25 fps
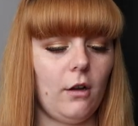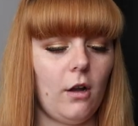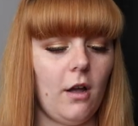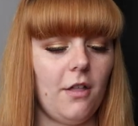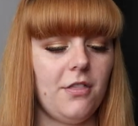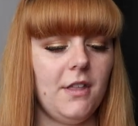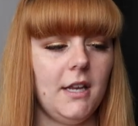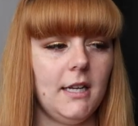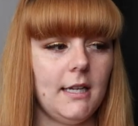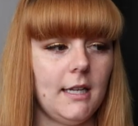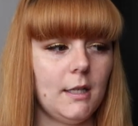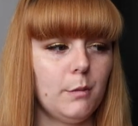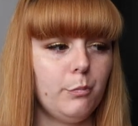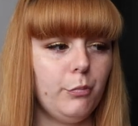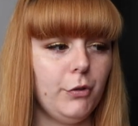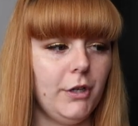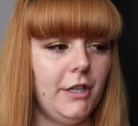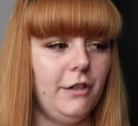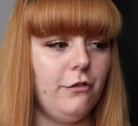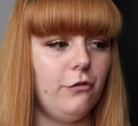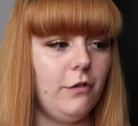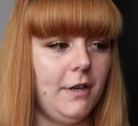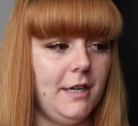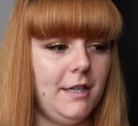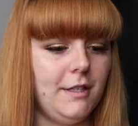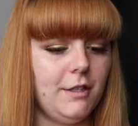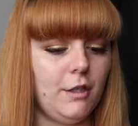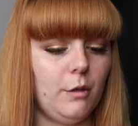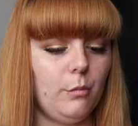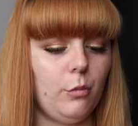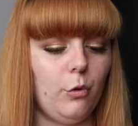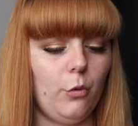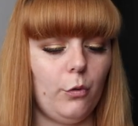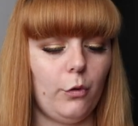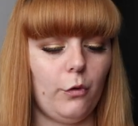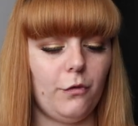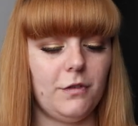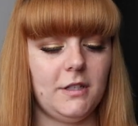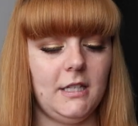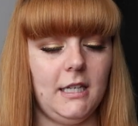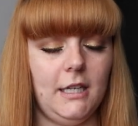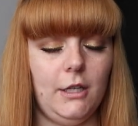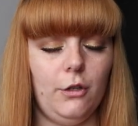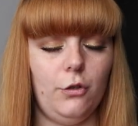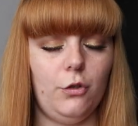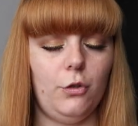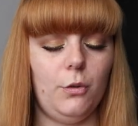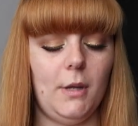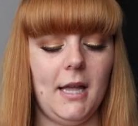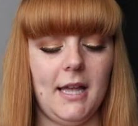Like, I think that's pretty reasonable, and obviously
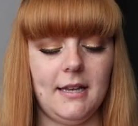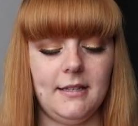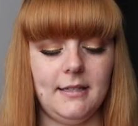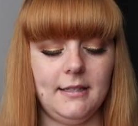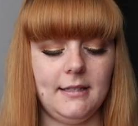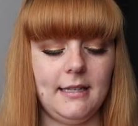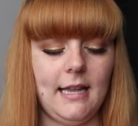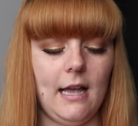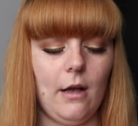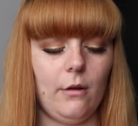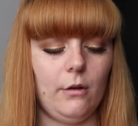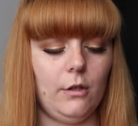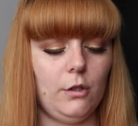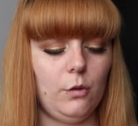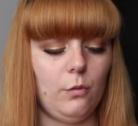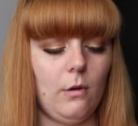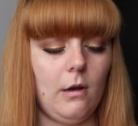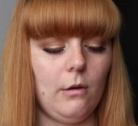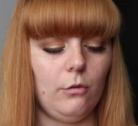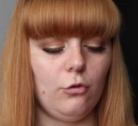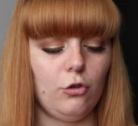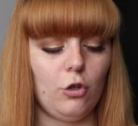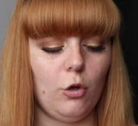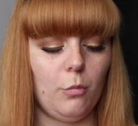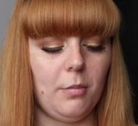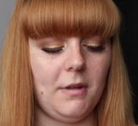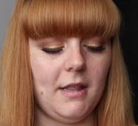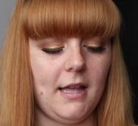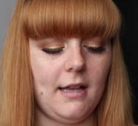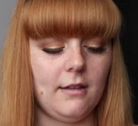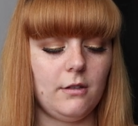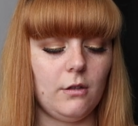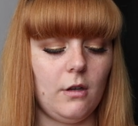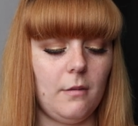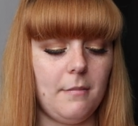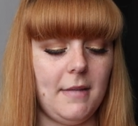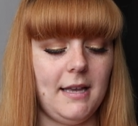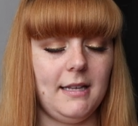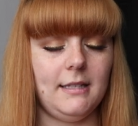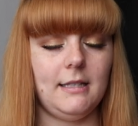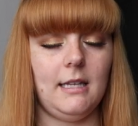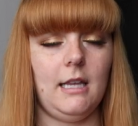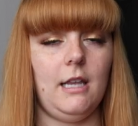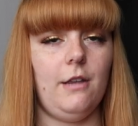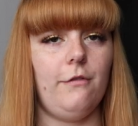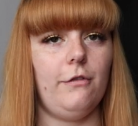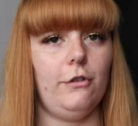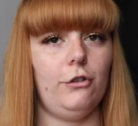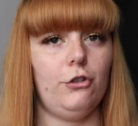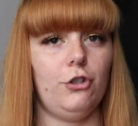you do get discount as well on top of that, so it makes it
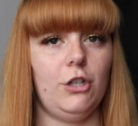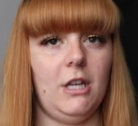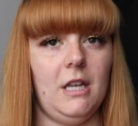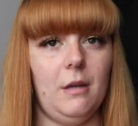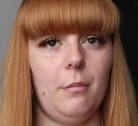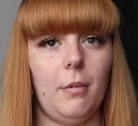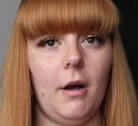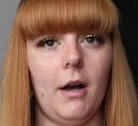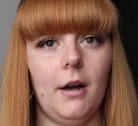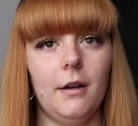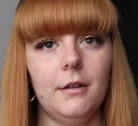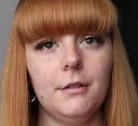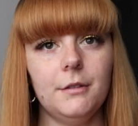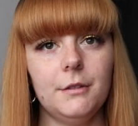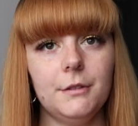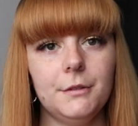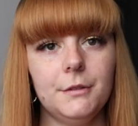even cheaper.